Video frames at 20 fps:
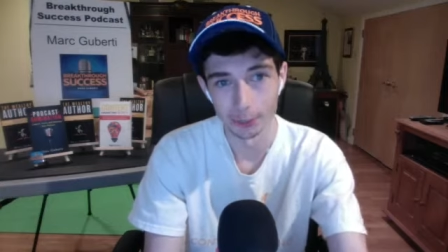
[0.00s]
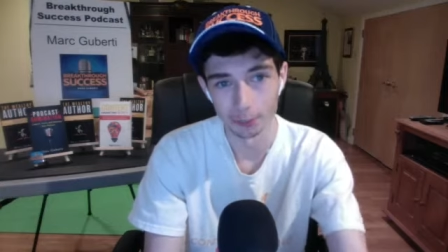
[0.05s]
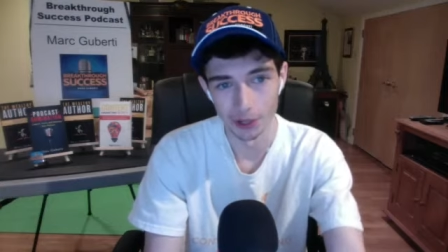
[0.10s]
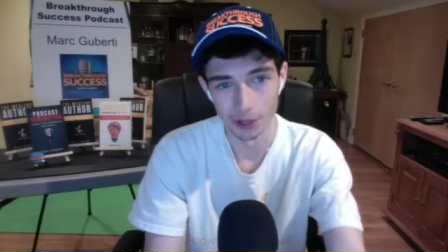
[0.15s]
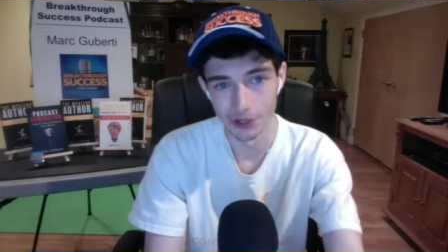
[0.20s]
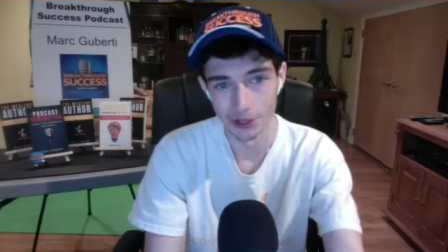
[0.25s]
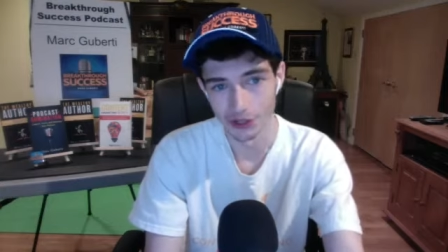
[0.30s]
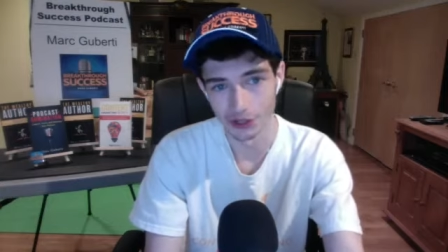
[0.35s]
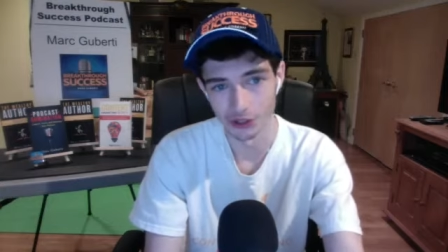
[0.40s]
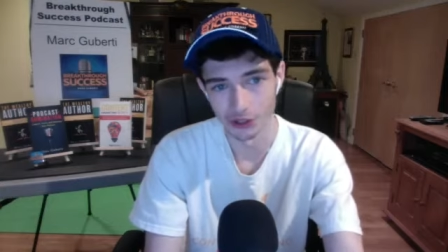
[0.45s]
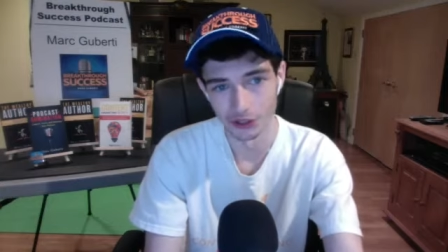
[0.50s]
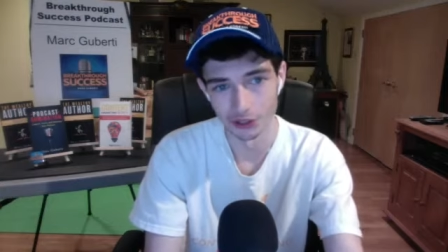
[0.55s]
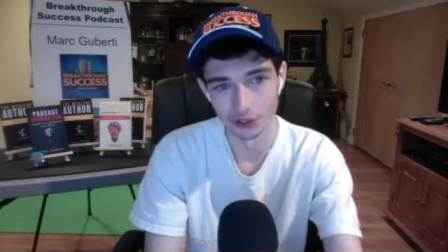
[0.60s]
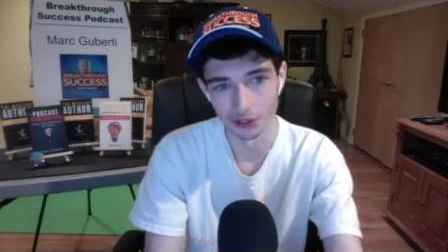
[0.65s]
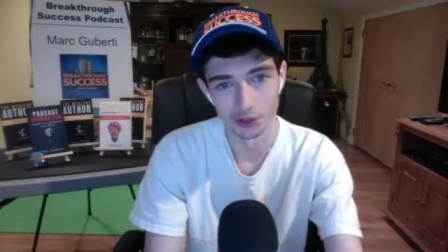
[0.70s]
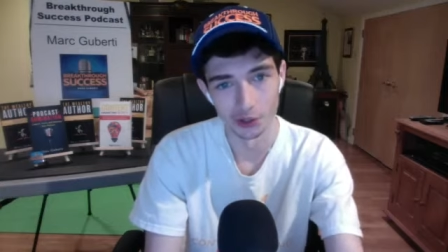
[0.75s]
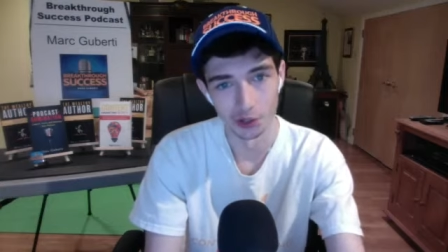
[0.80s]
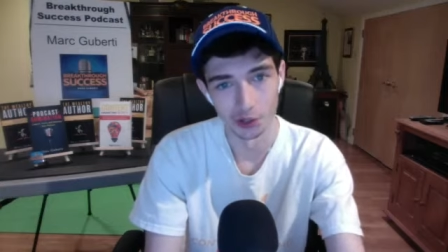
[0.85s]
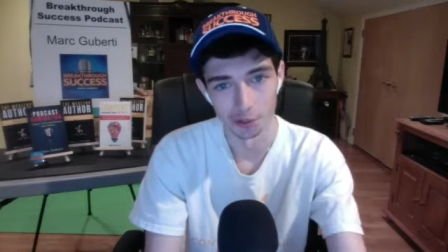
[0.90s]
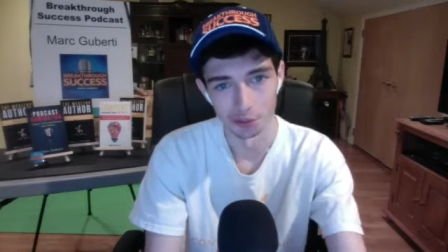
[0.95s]
Pleasure to
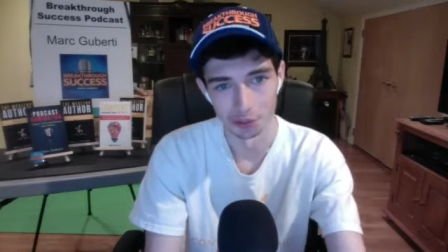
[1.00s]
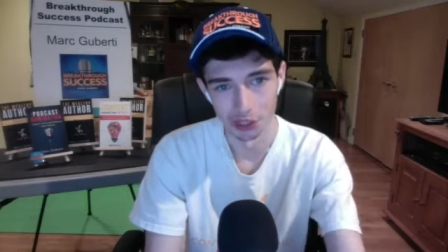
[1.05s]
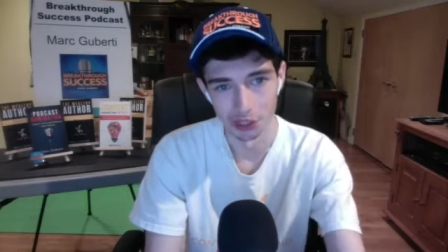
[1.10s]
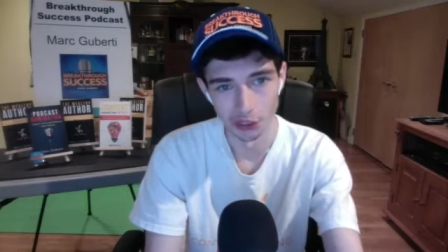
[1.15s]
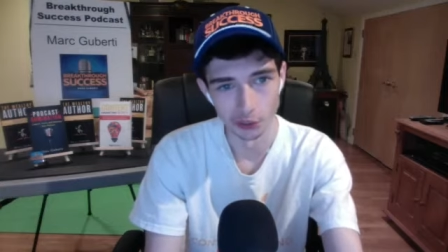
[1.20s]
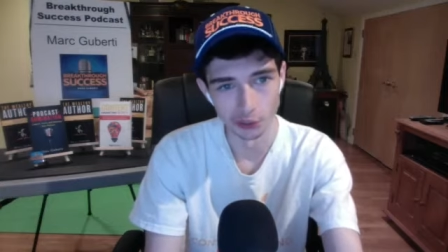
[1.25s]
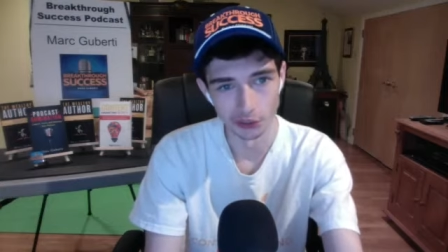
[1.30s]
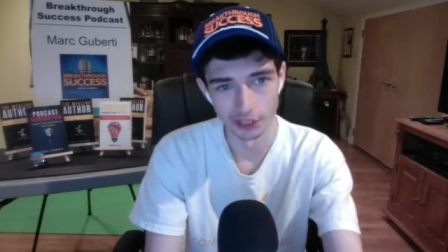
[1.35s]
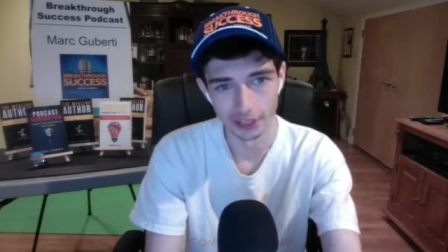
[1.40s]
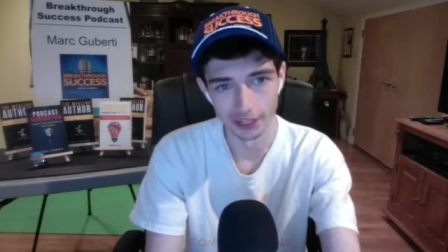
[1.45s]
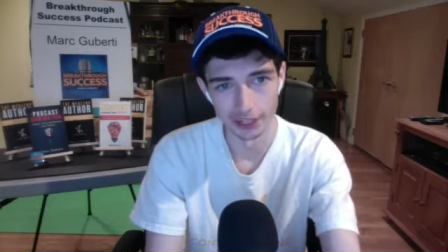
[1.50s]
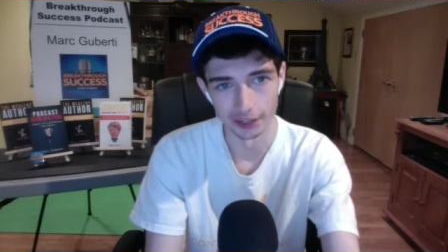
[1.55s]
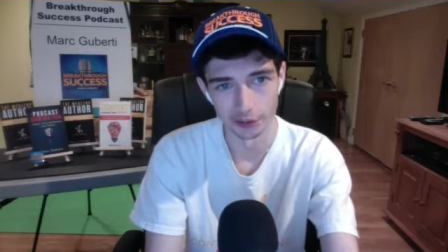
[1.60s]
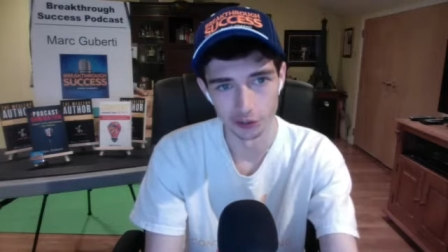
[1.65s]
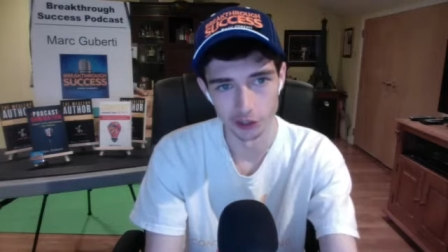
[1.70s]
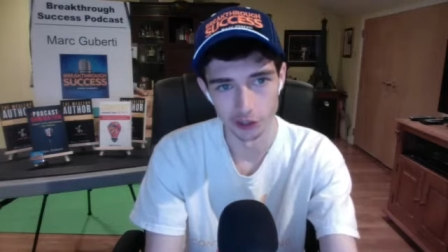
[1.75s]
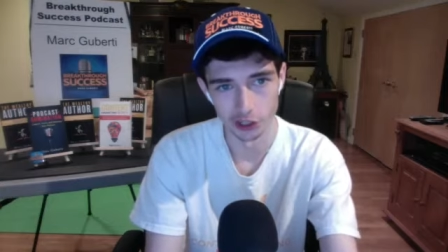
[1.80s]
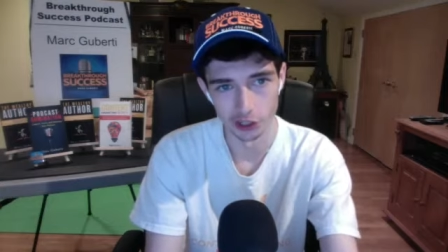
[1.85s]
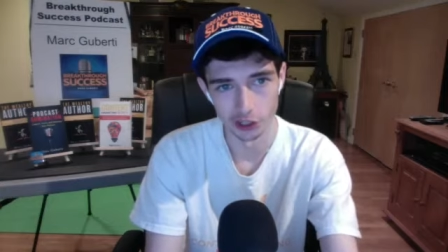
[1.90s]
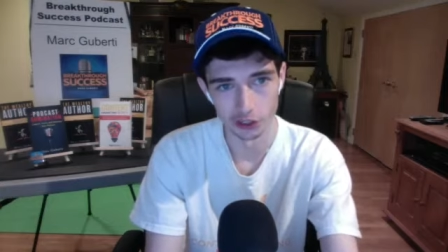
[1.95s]
meet you again on the
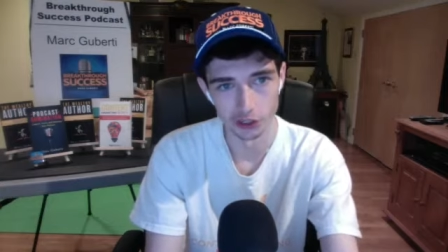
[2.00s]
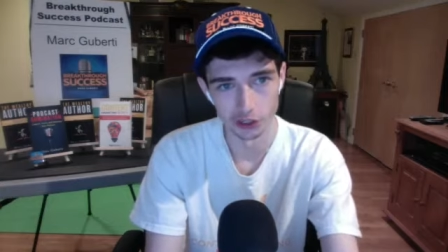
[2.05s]
show.